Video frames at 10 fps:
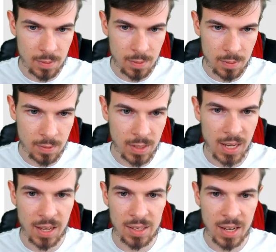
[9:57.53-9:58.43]
Yeah,
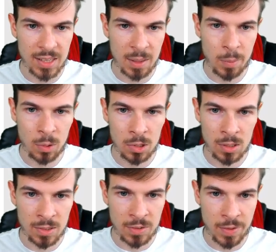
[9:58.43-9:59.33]
I think bold
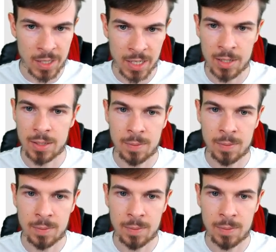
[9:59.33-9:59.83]
looks very good.